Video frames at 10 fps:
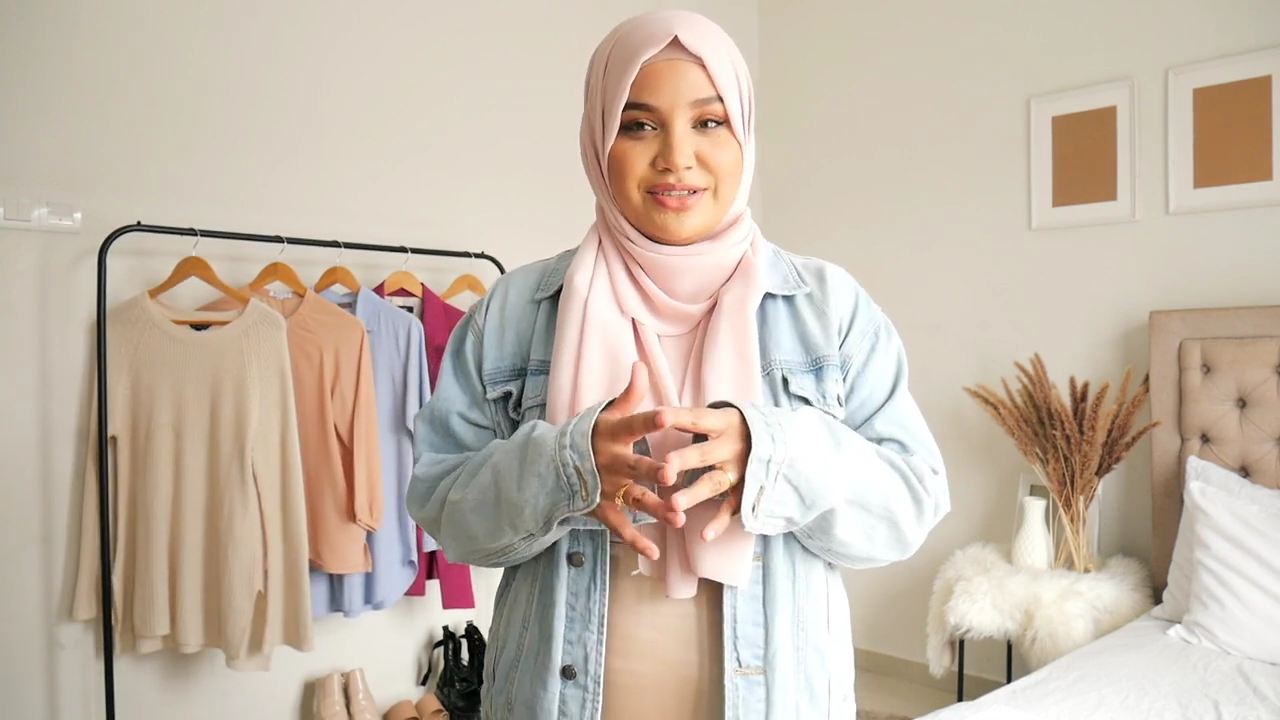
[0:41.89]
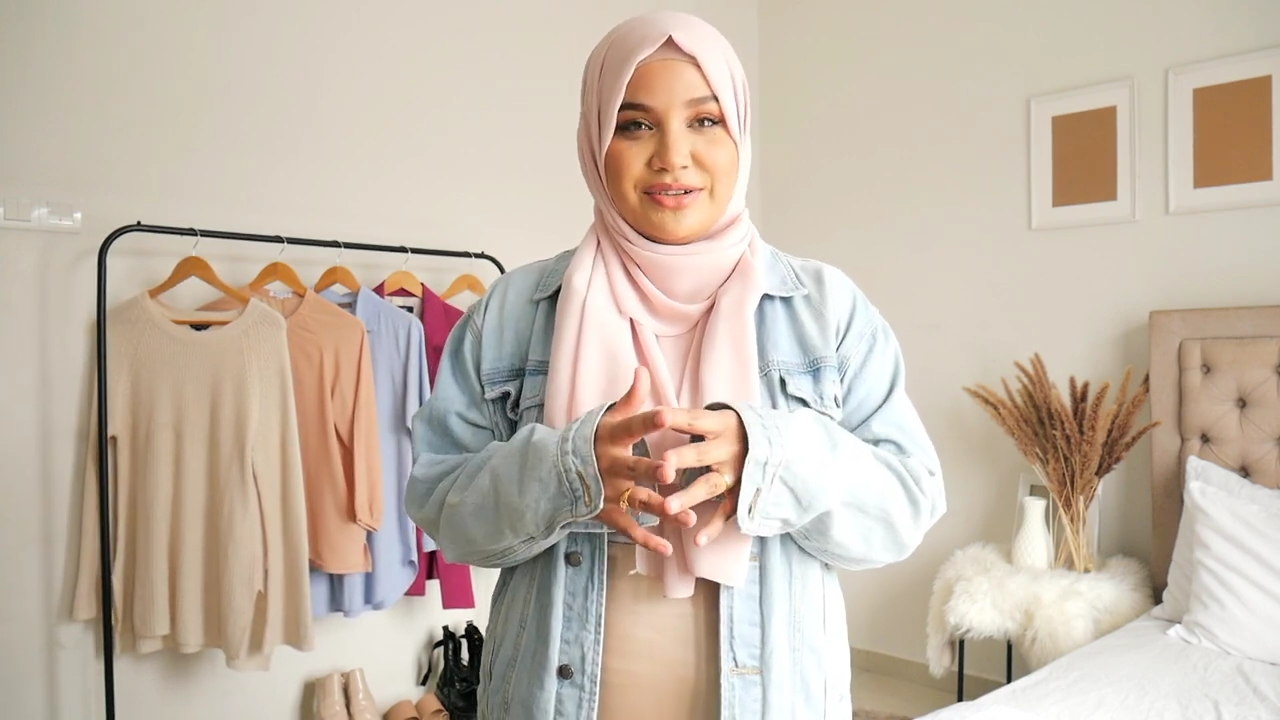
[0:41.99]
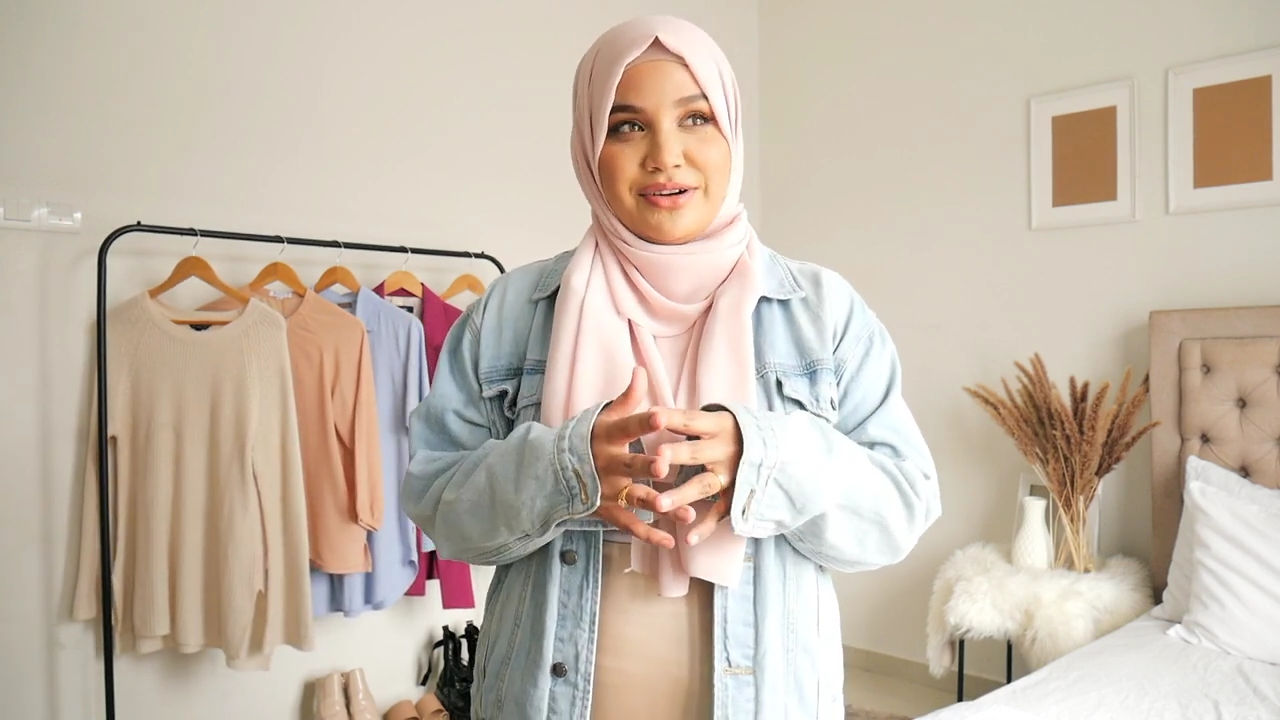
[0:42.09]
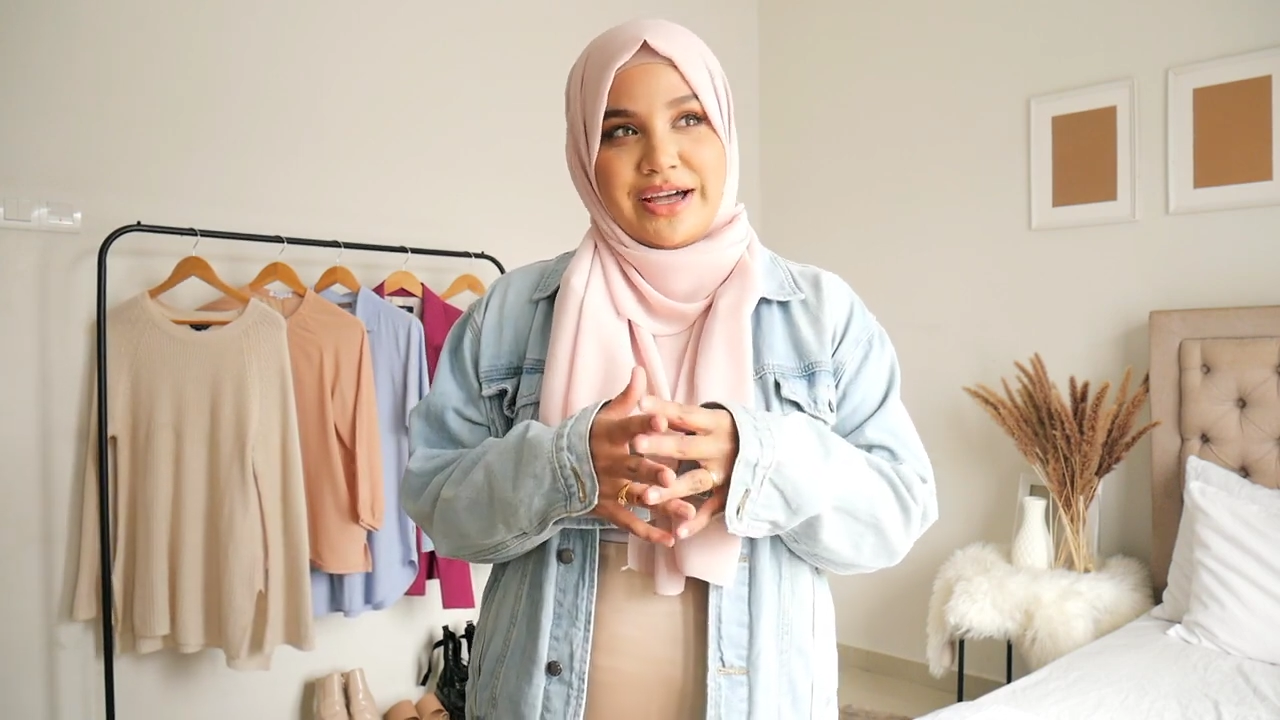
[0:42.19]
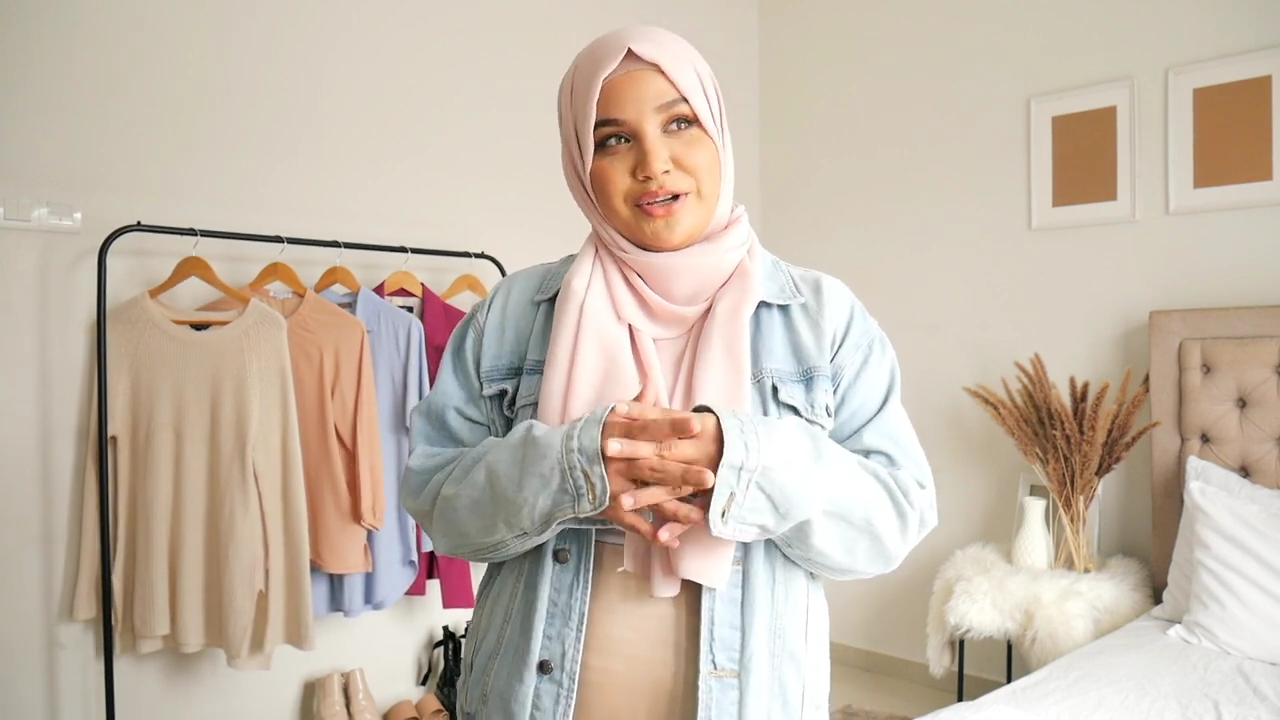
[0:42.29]

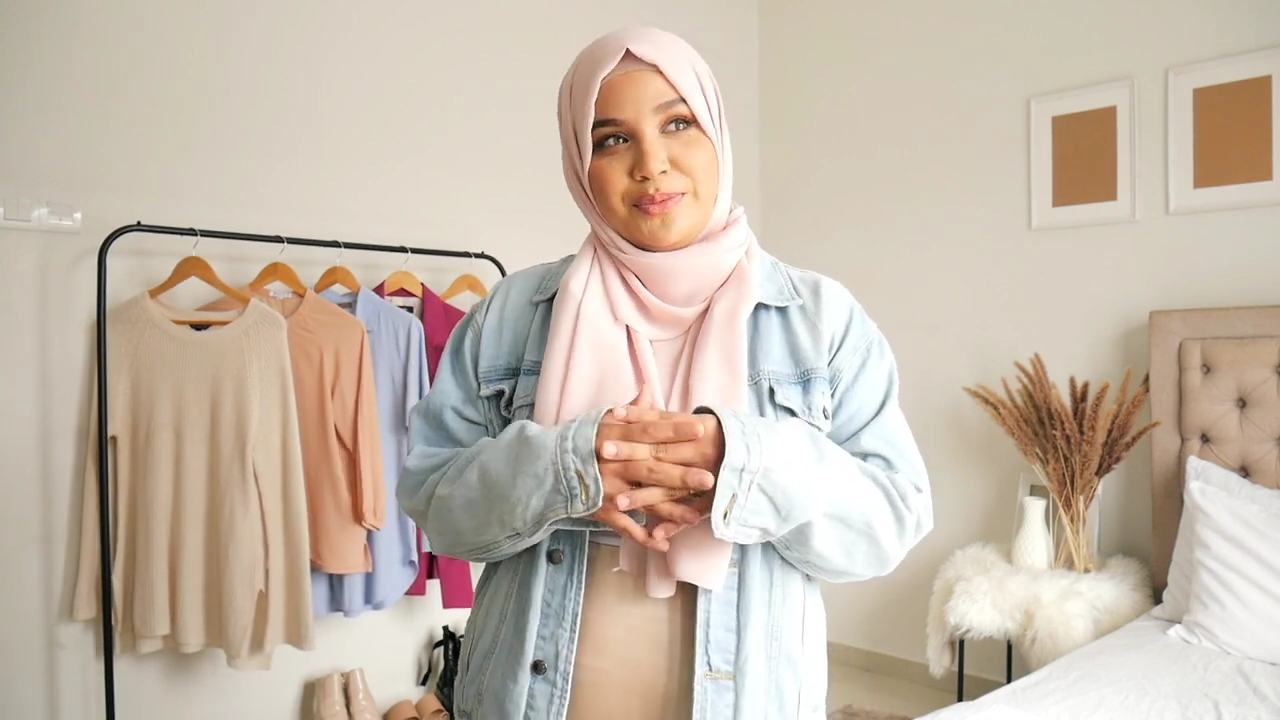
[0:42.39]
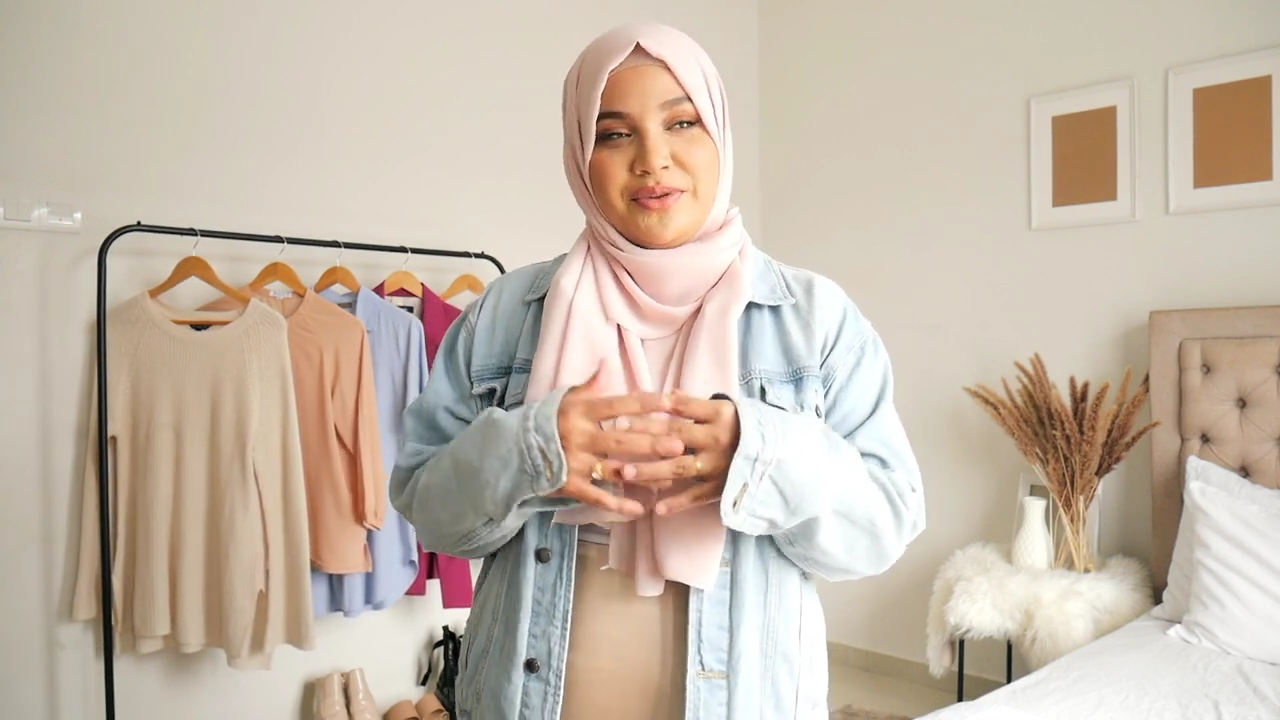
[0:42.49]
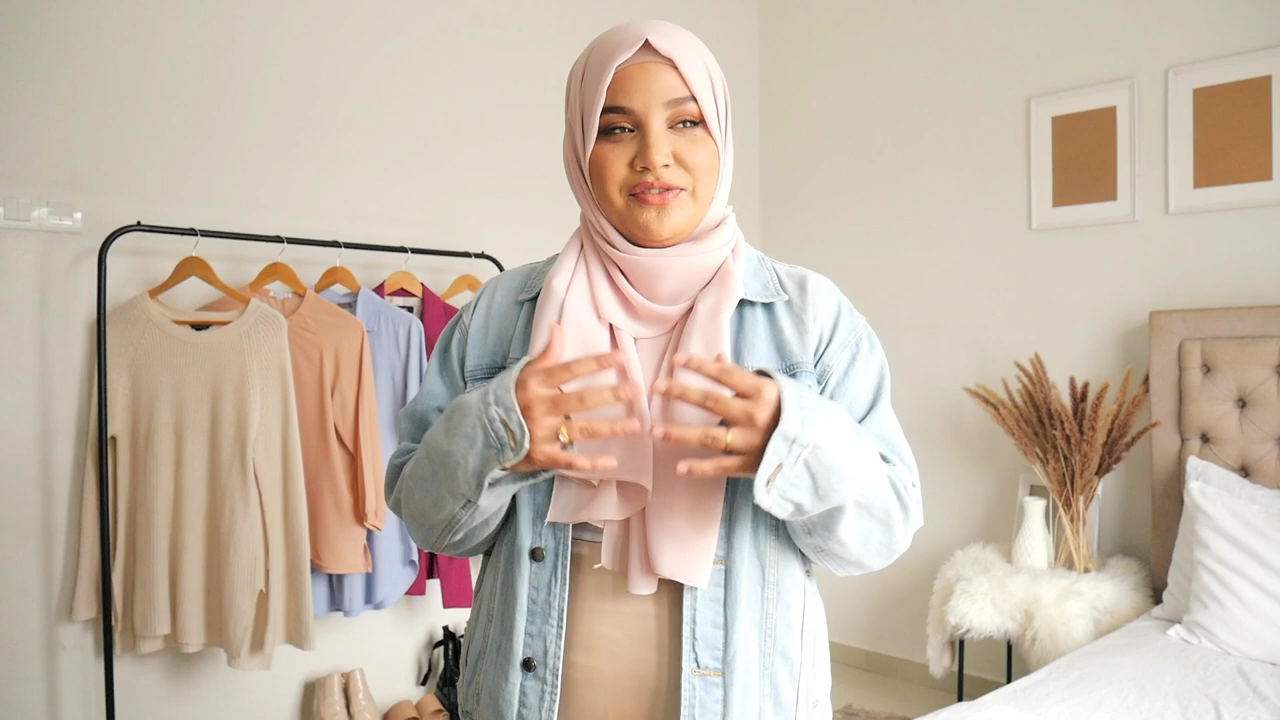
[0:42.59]
So I could